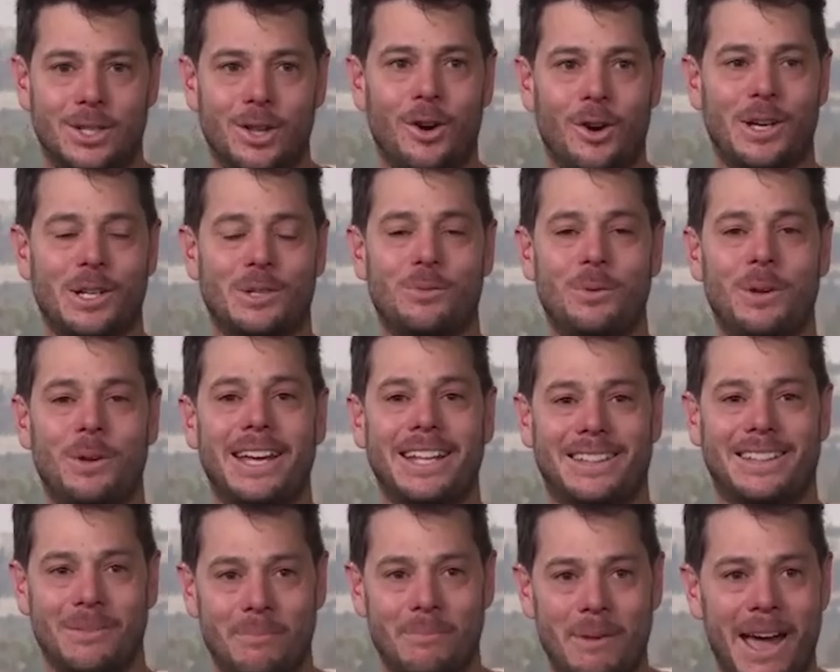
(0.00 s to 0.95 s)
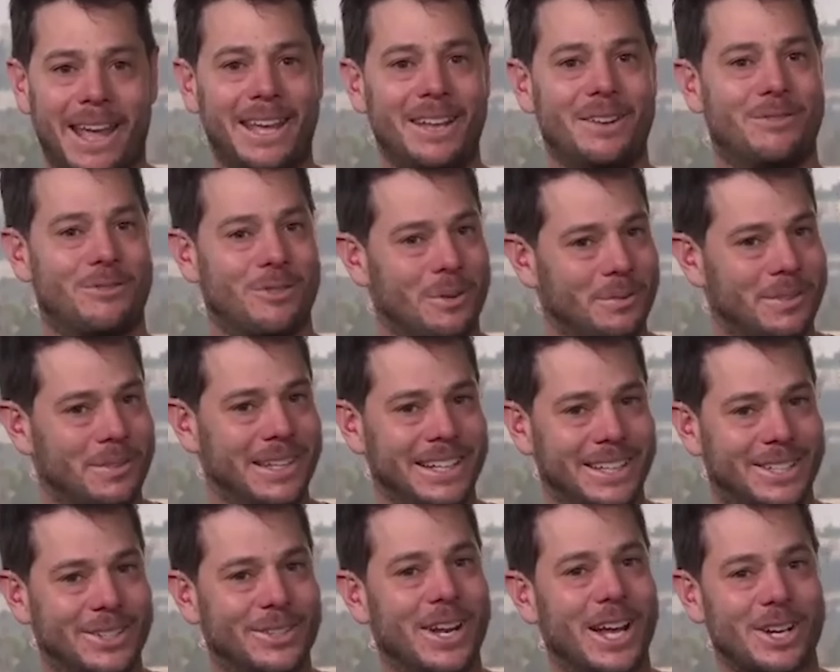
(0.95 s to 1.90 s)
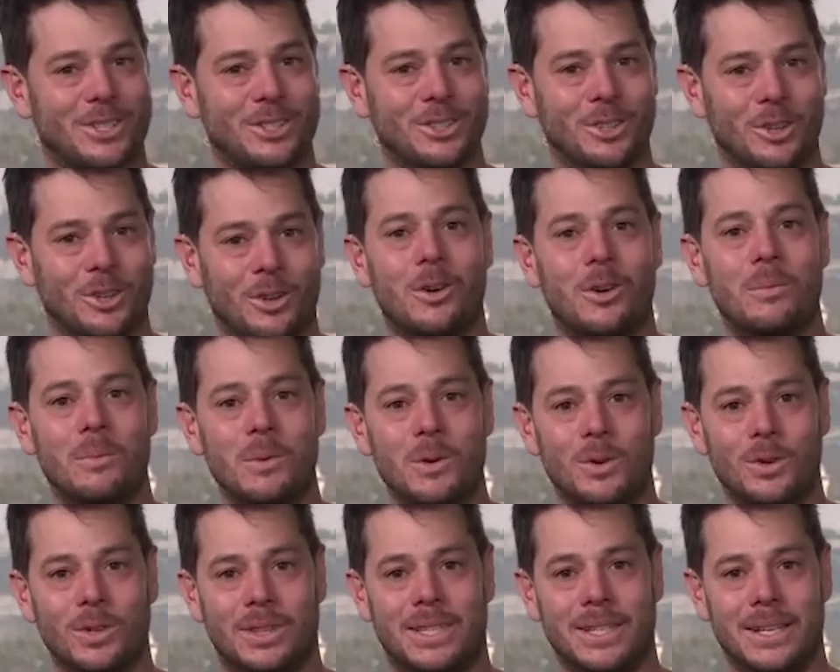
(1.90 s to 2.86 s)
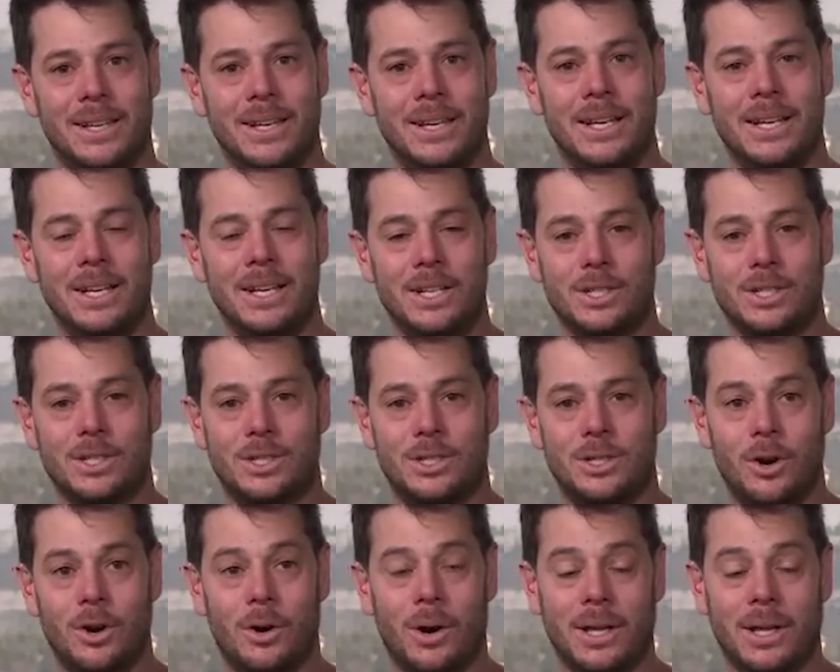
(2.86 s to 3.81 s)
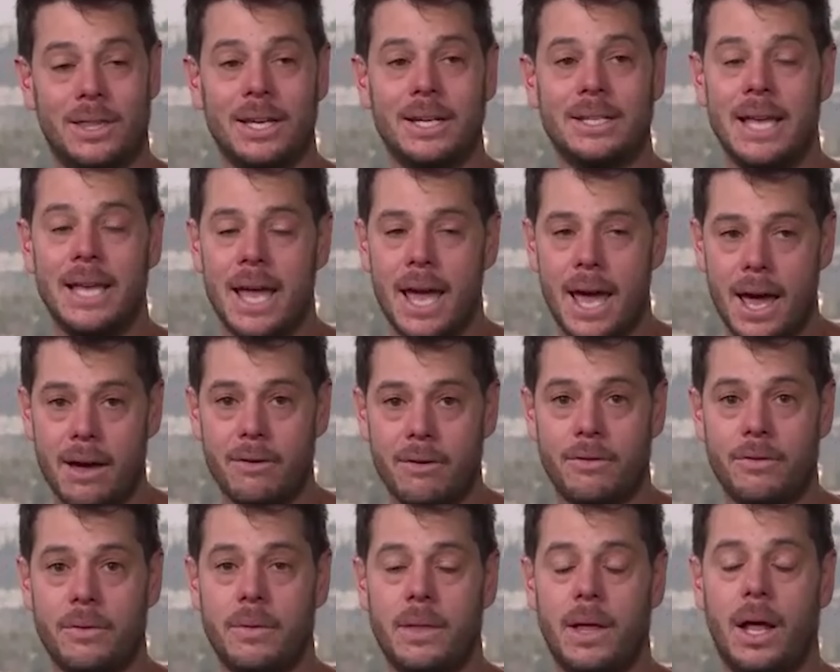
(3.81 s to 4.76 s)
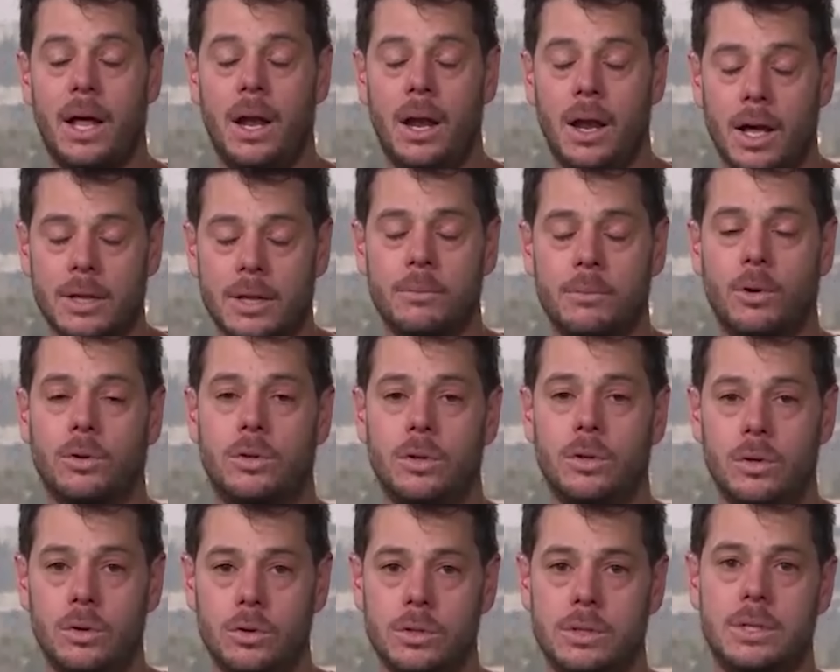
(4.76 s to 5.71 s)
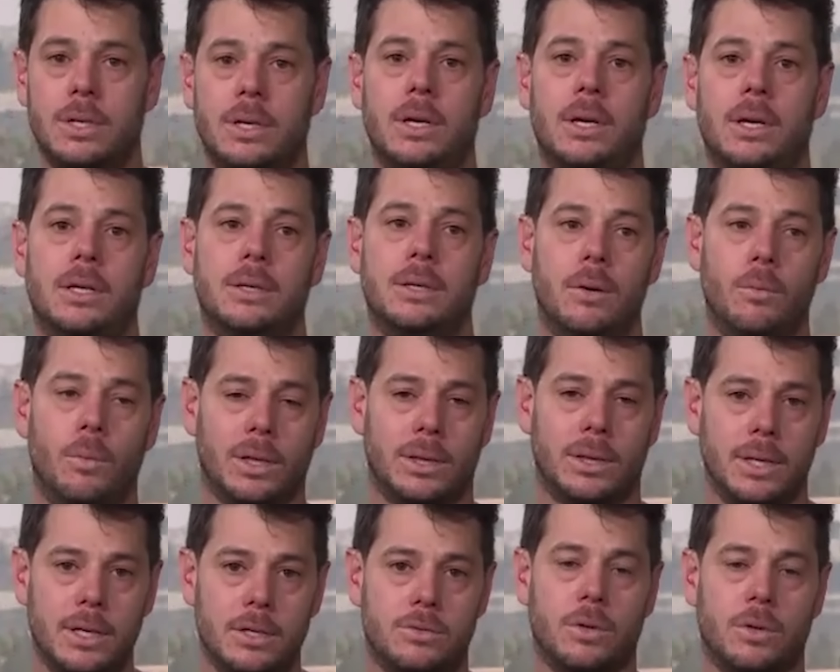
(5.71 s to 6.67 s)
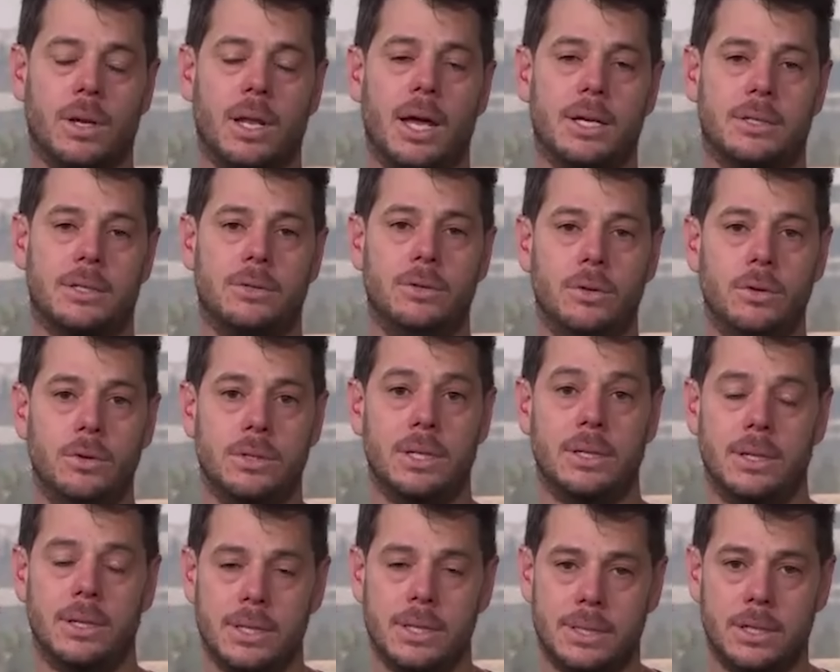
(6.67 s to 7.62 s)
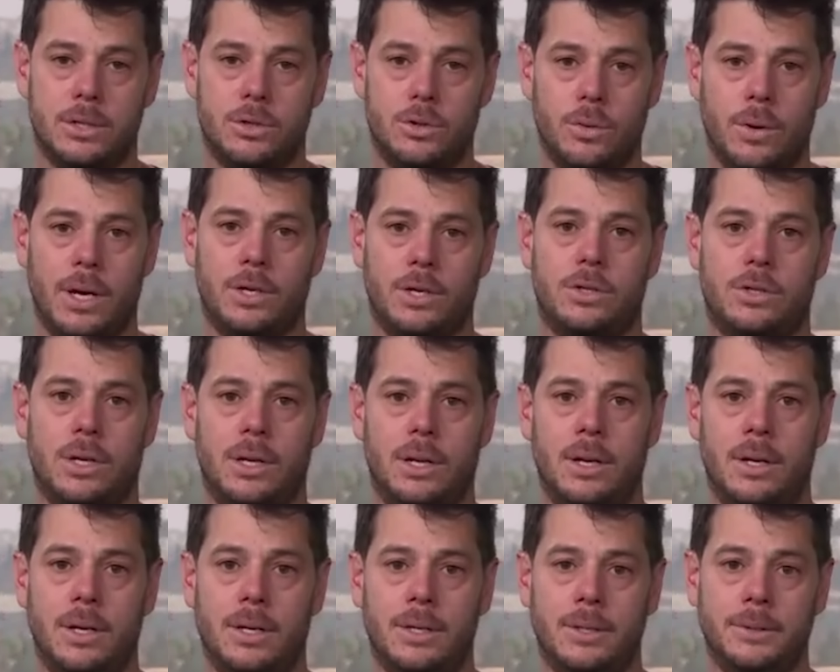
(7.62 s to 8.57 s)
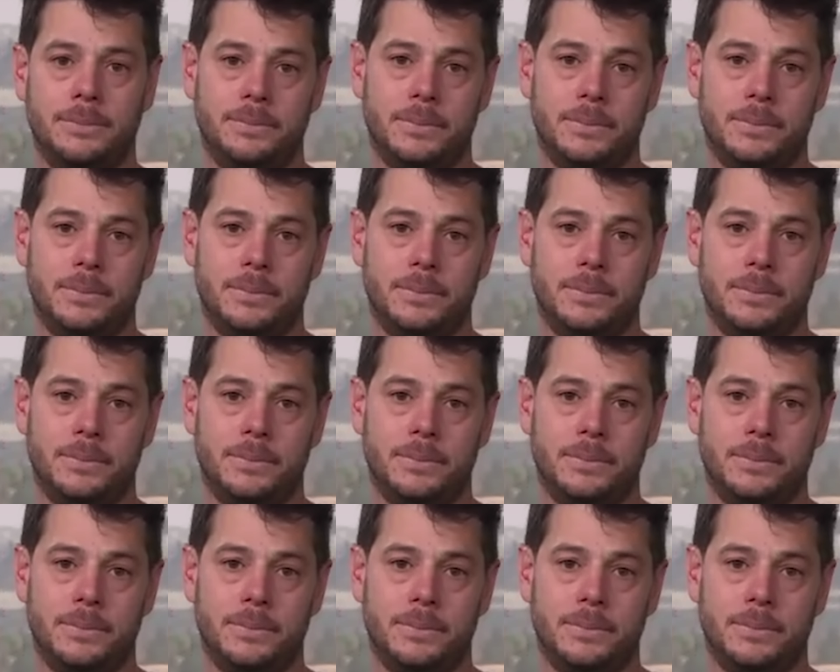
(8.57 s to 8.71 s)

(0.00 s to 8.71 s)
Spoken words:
as long as we get the backing from the international community. So I think they have a lot more to lose than what Israel has to lose in this situation.